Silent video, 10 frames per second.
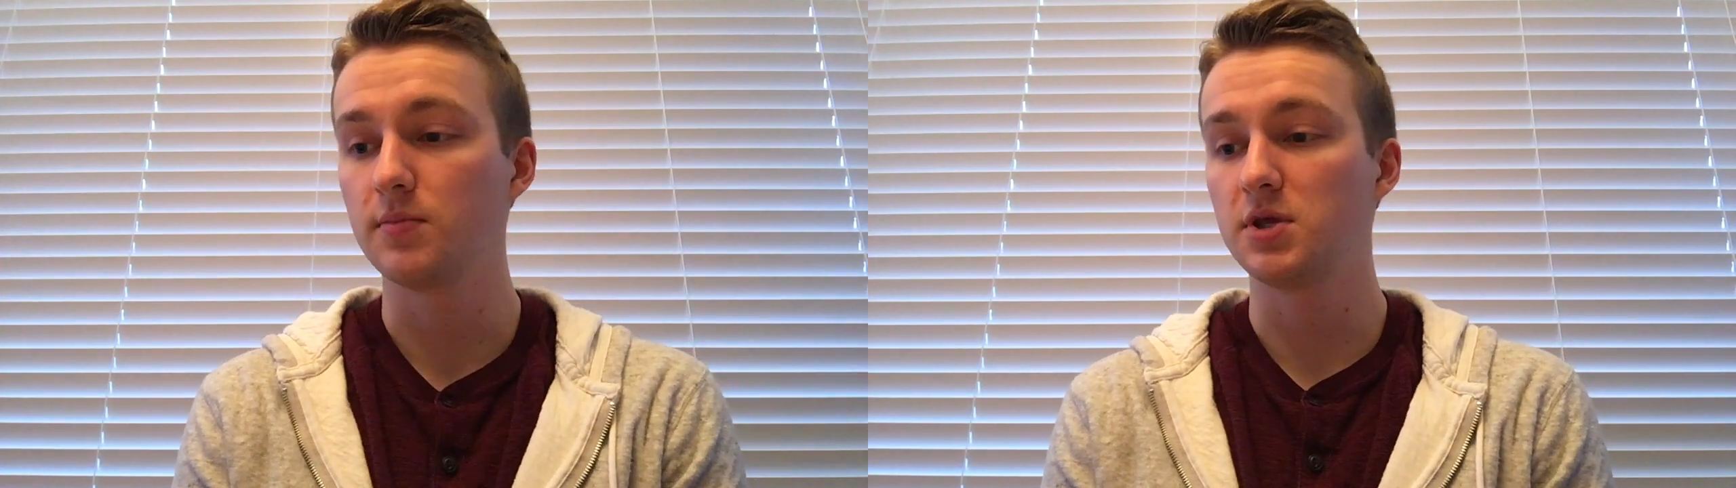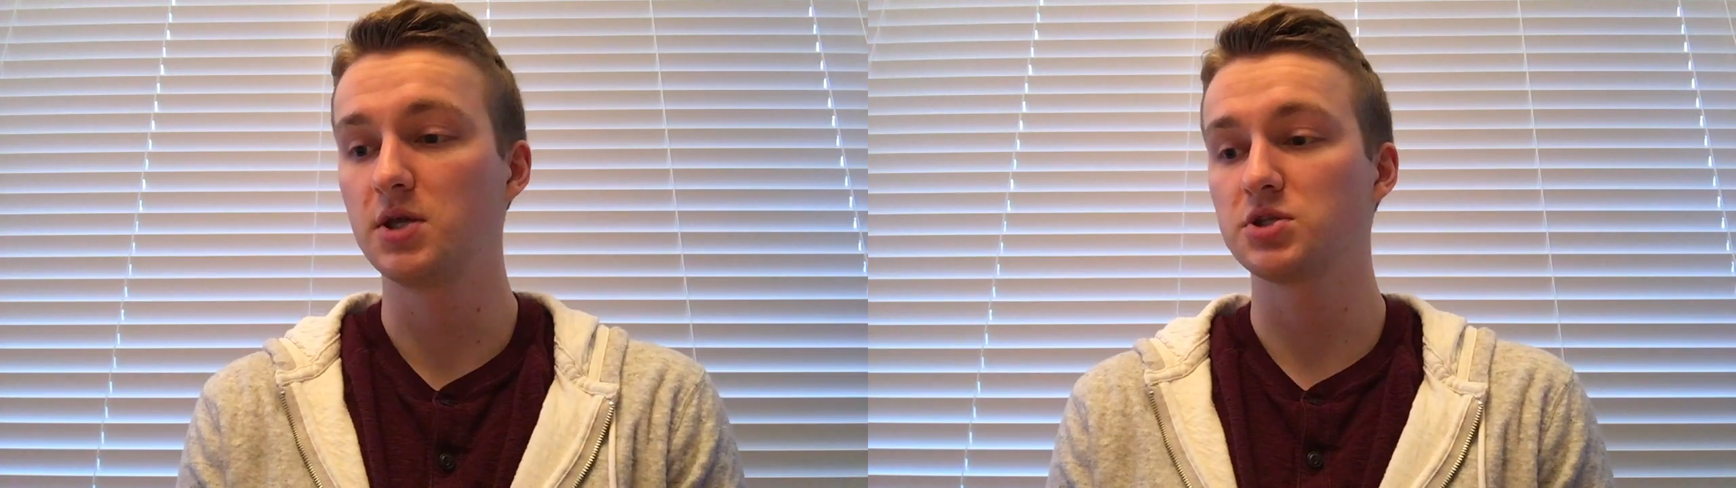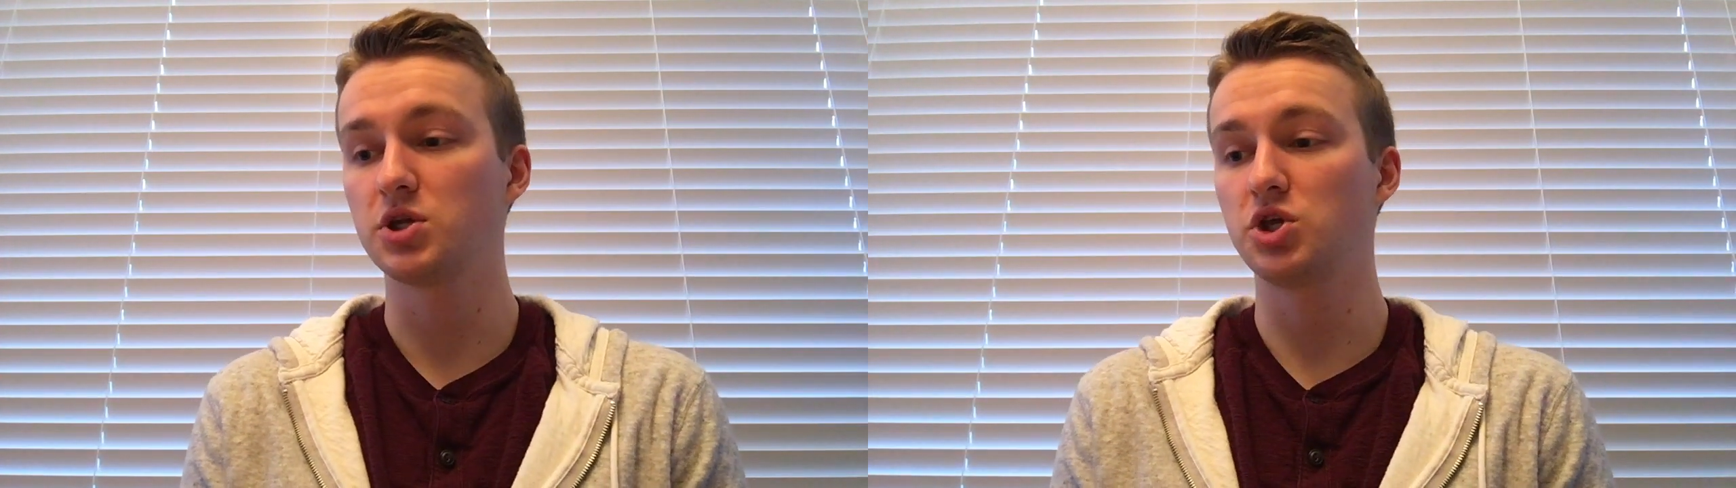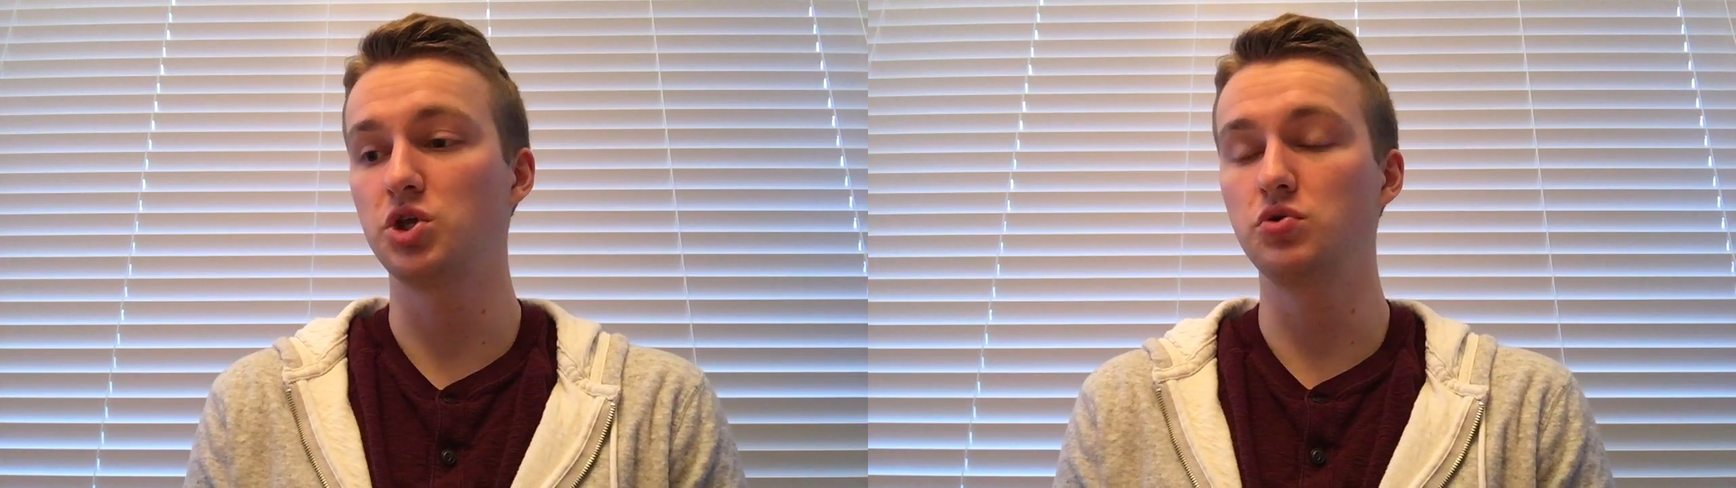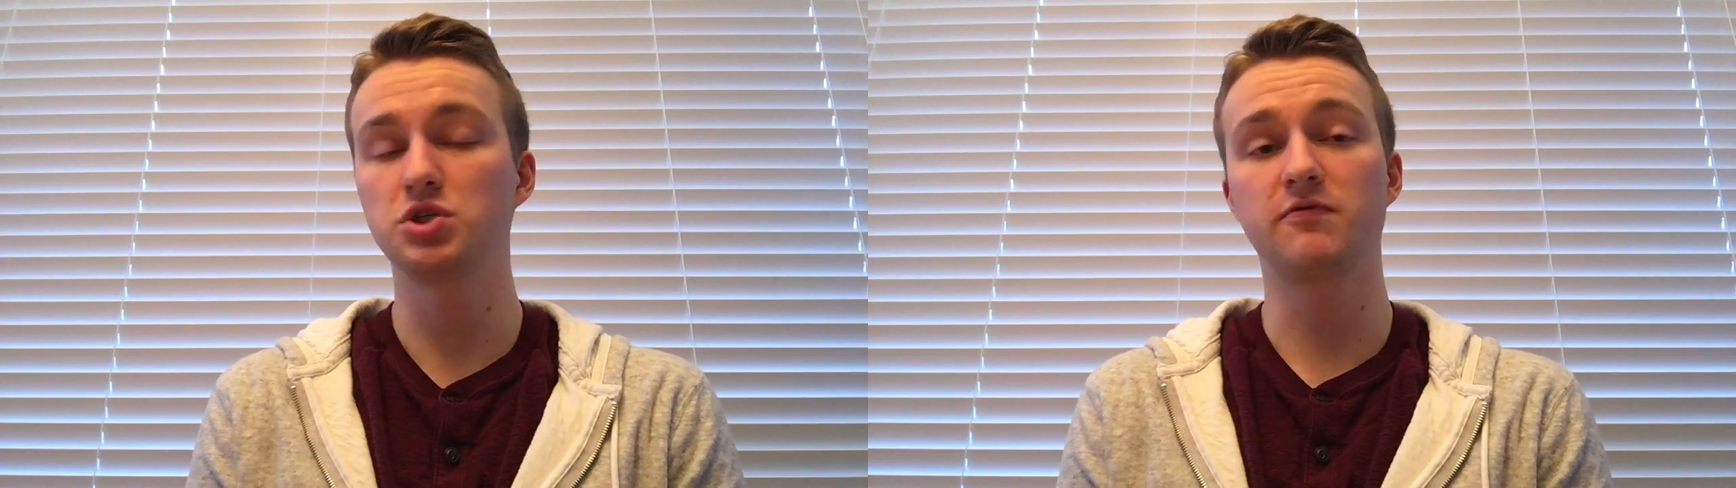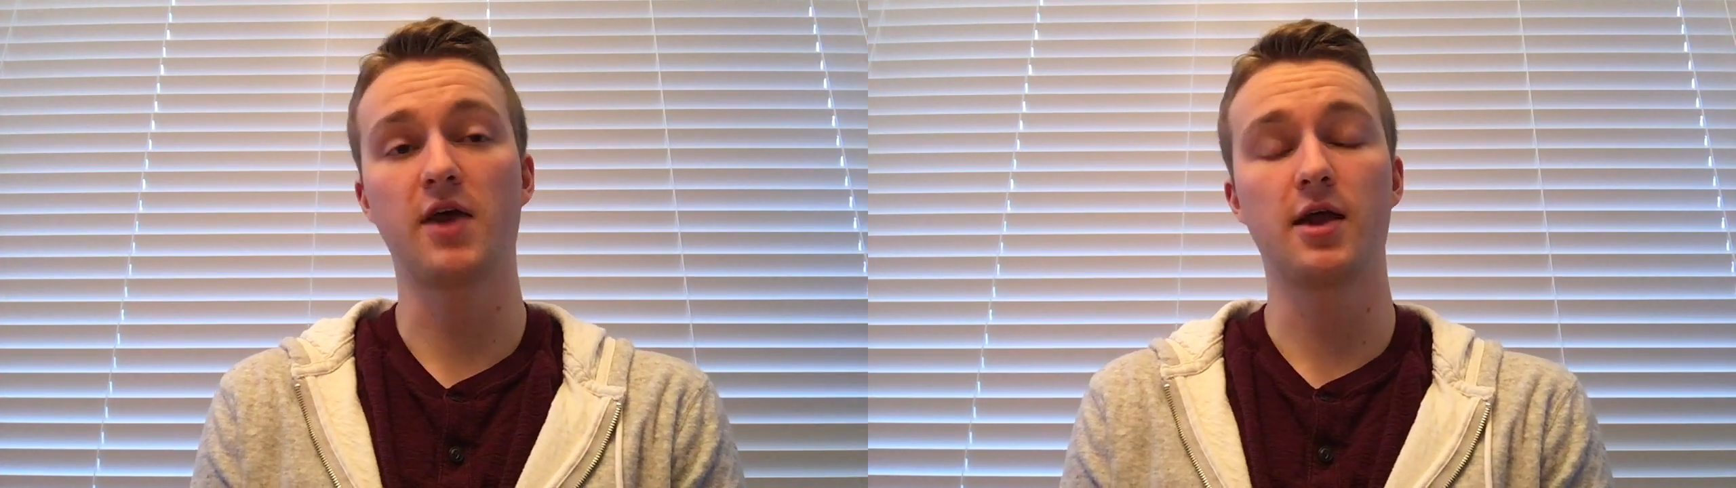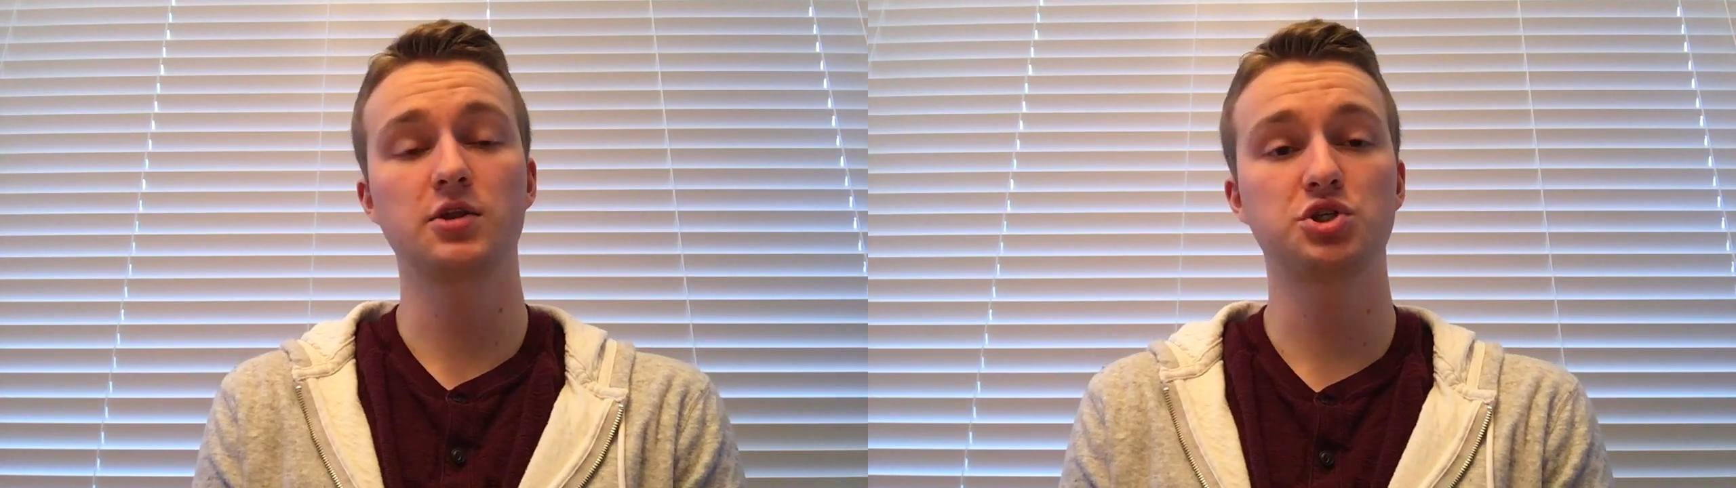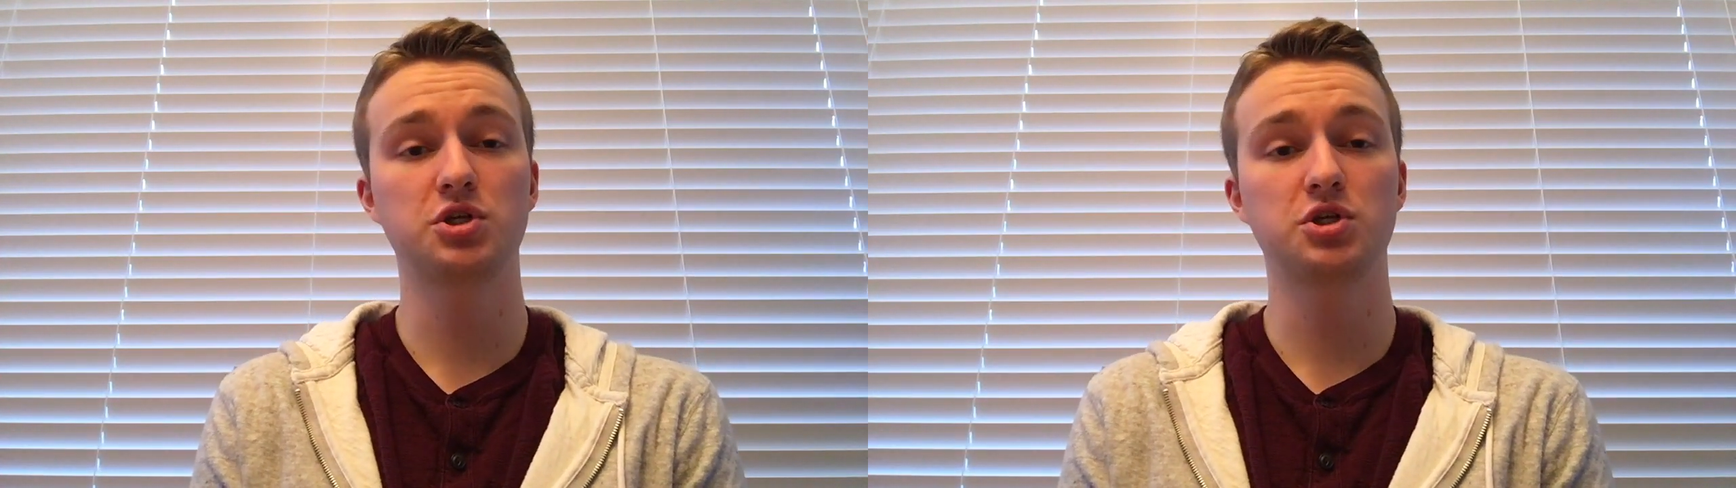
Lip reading: He has a huge advantage